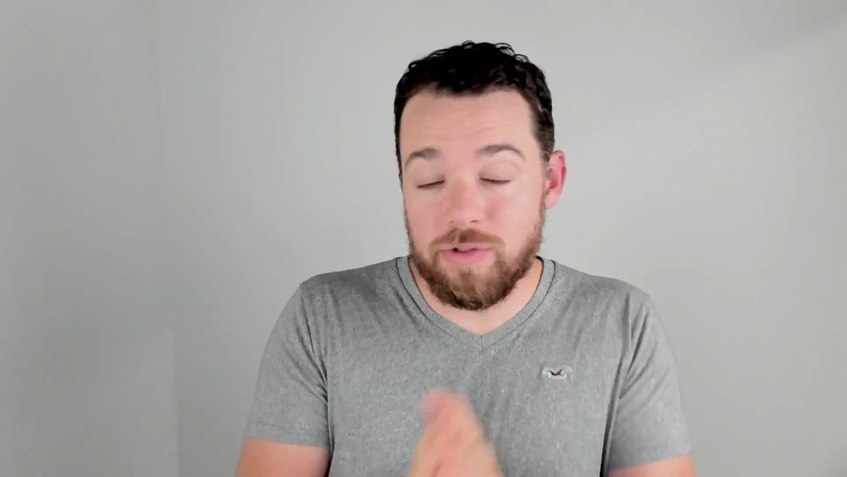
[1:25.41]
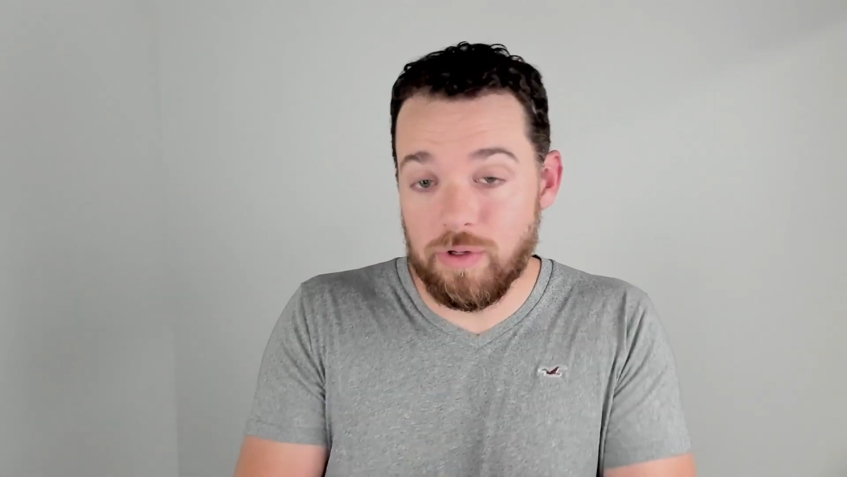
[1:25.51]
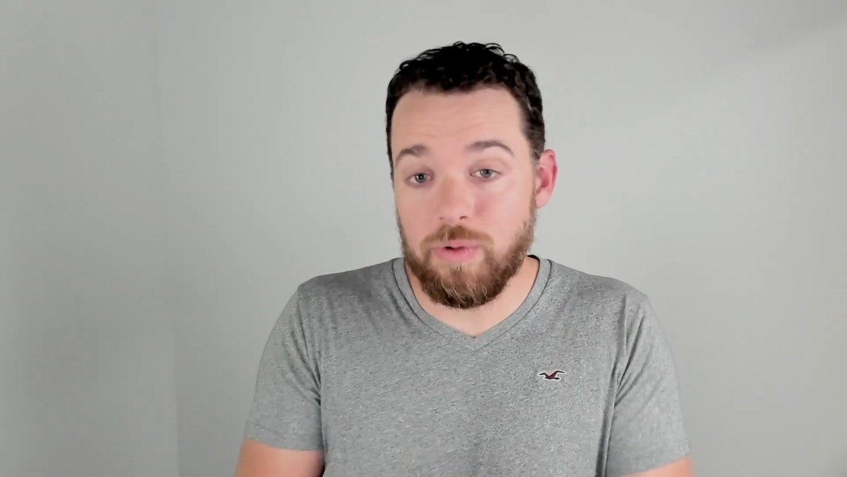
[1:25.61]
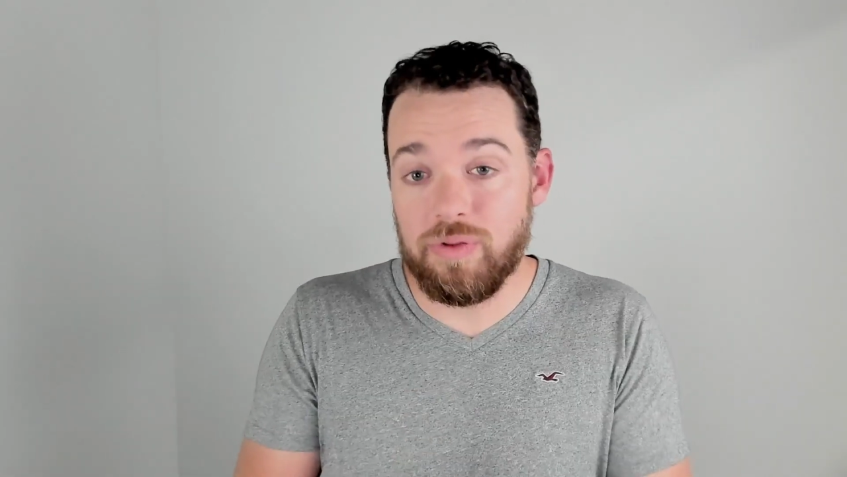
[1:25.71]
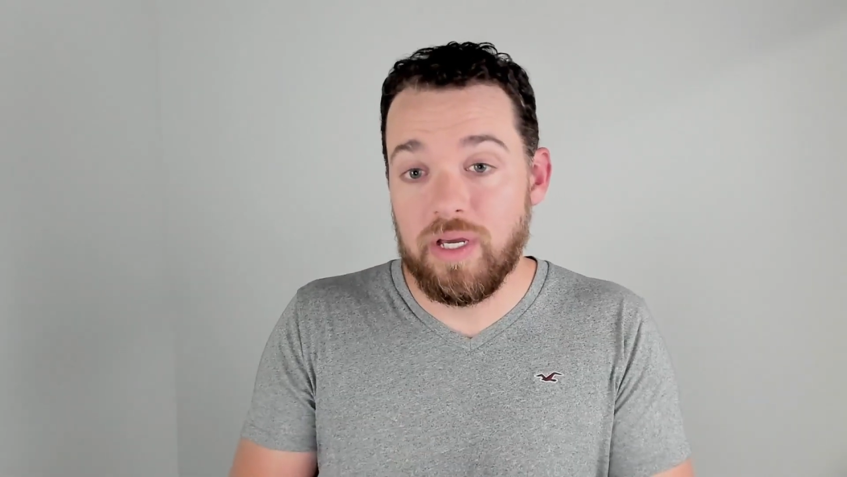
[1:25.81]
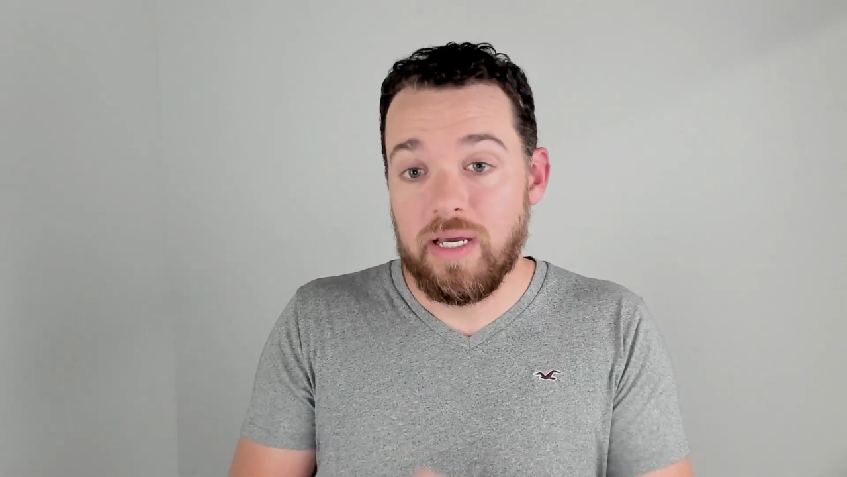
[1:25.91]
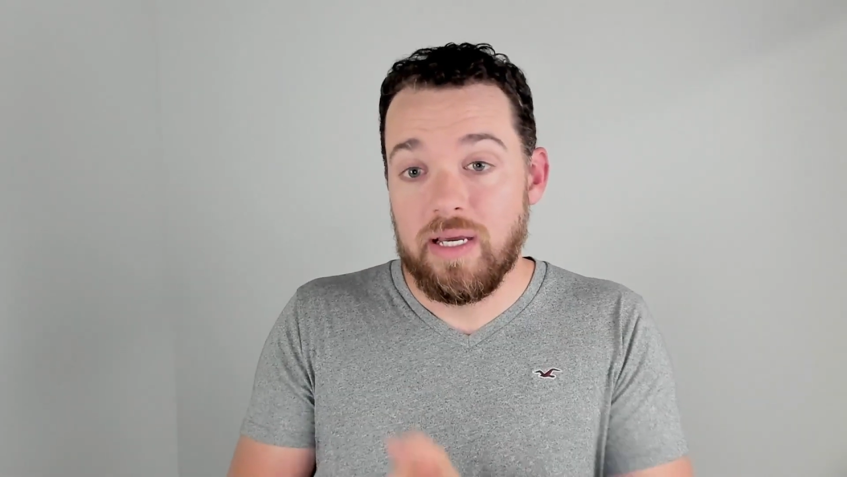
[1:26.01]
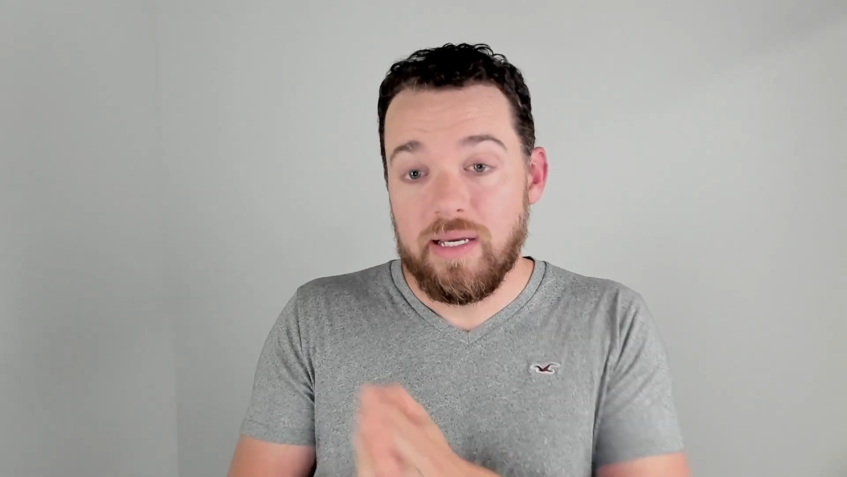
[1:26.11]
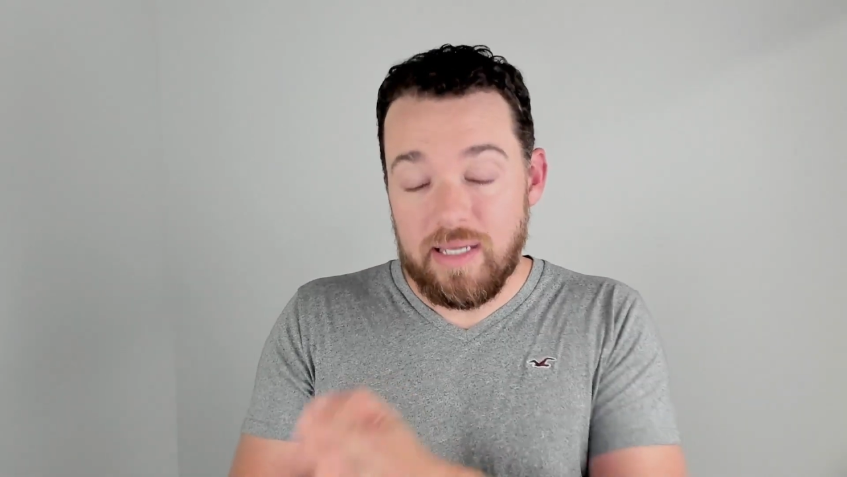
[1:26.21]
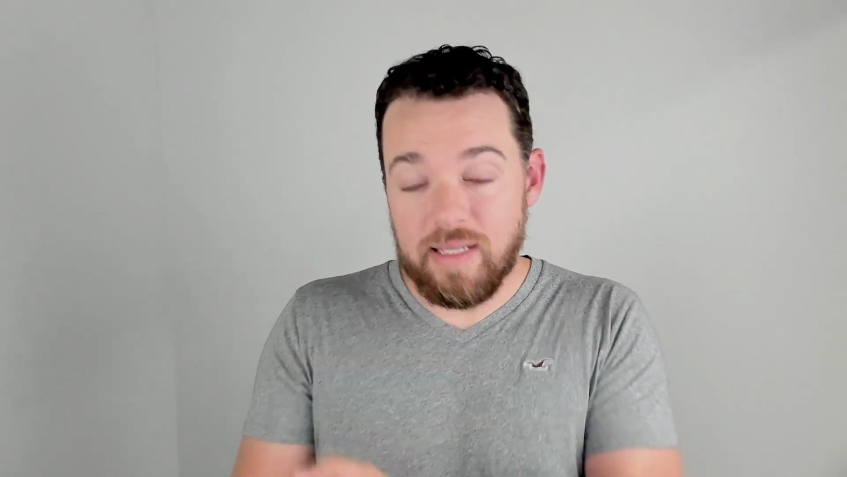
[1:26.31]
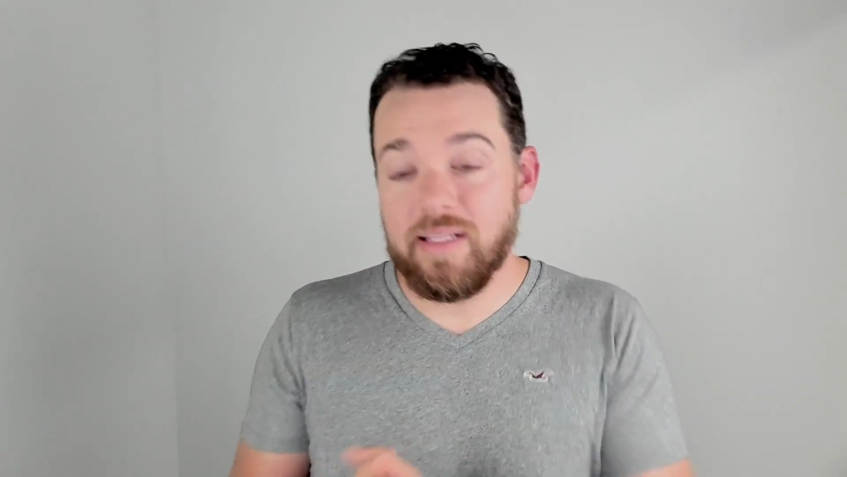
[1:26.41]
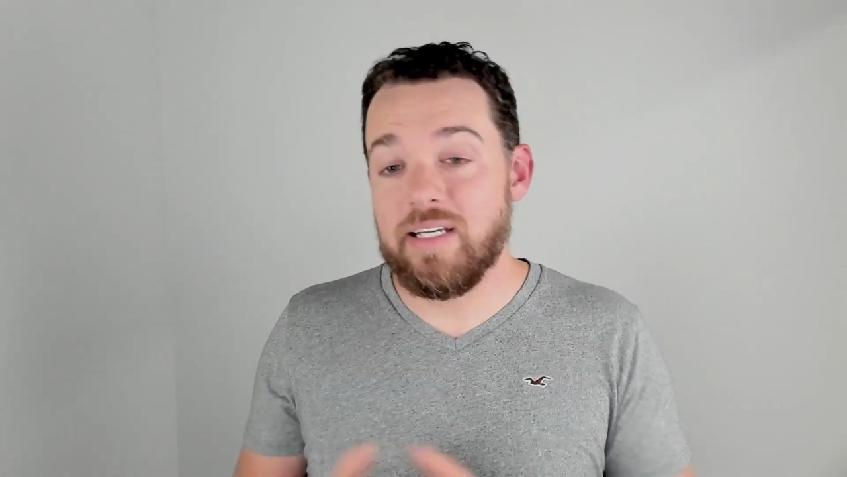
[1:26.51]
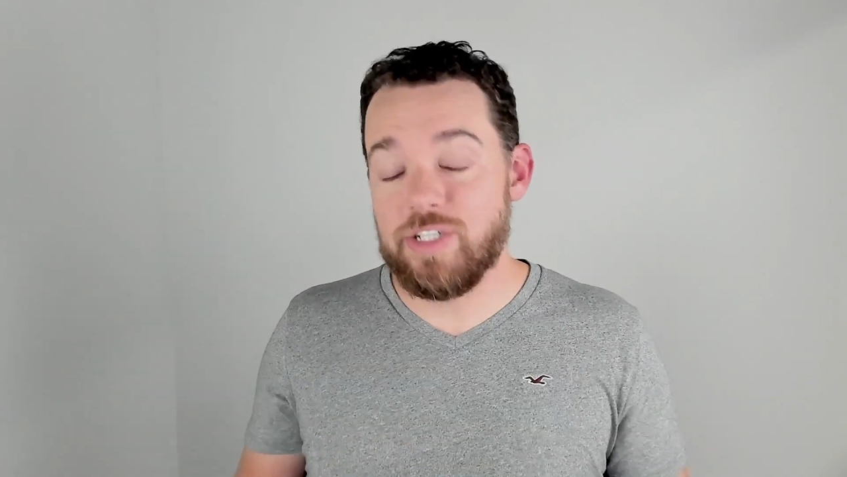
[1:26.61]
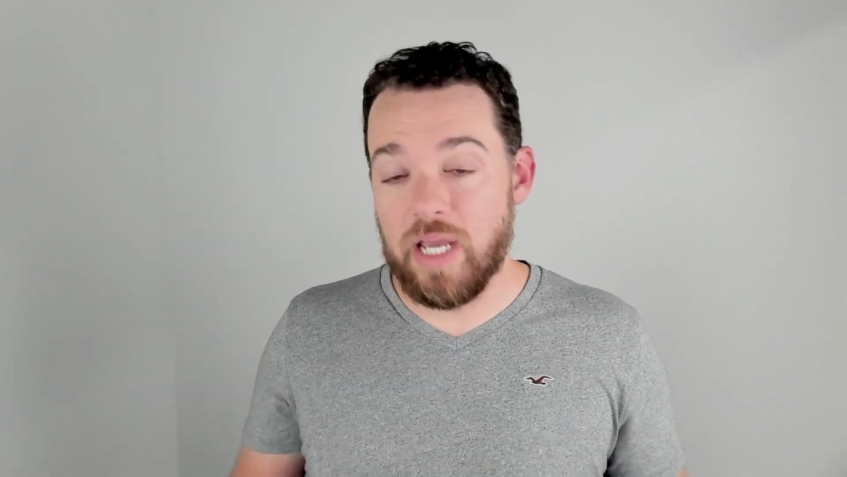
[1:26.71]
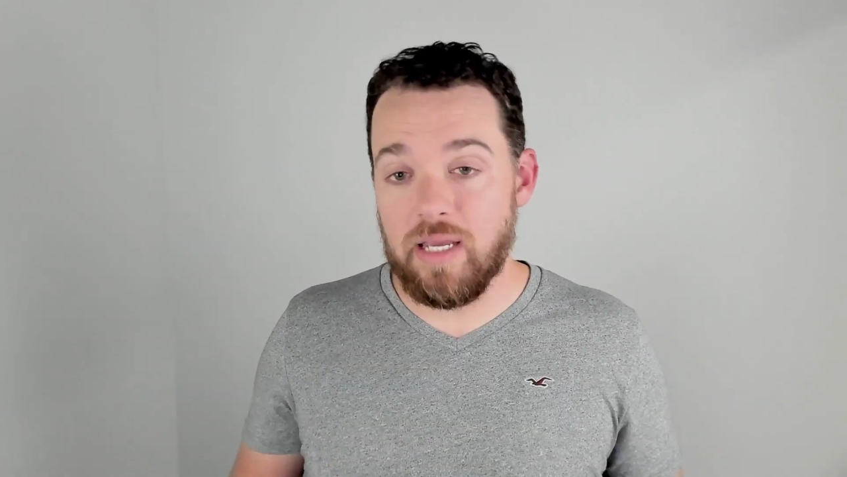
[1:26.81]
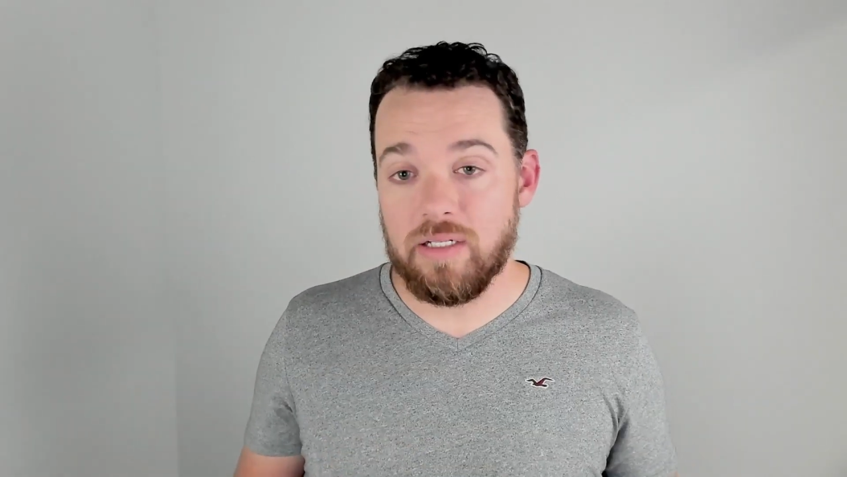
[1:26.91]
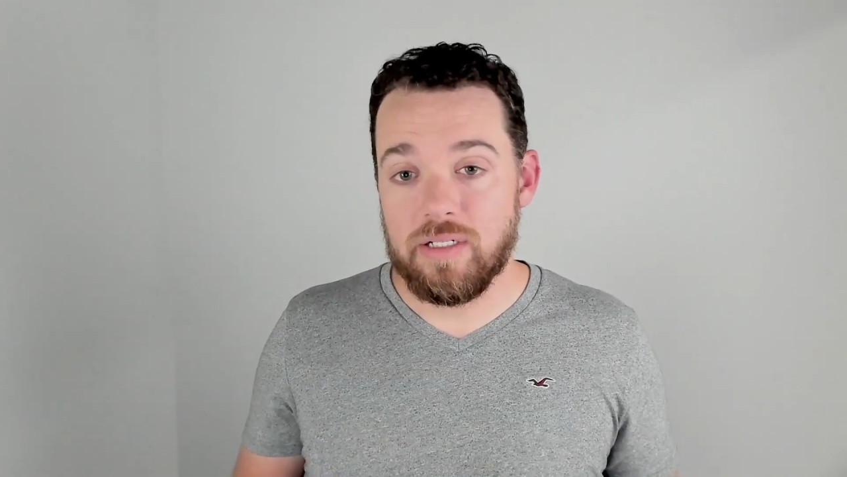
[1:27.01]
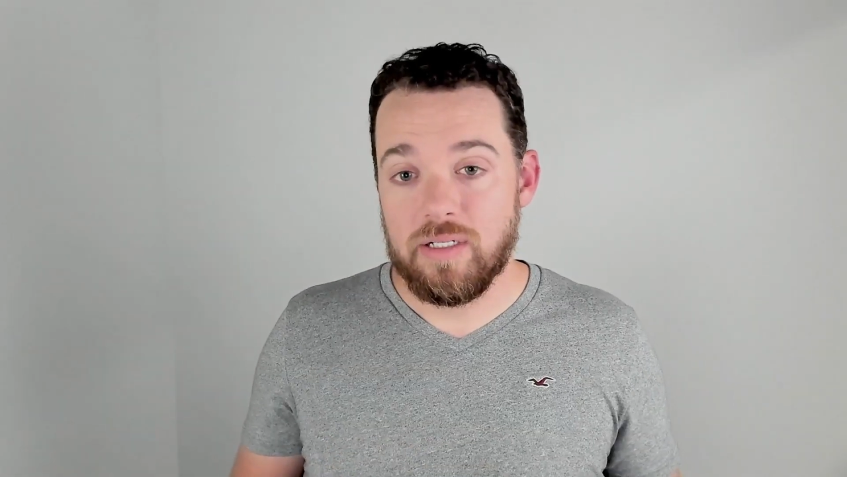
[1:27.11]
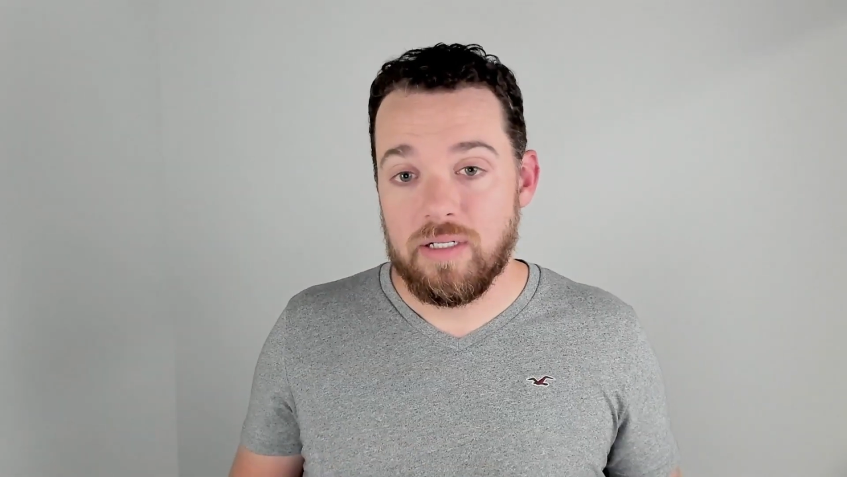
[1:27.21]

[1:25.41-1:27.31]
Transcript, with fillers: growth, healing, and change.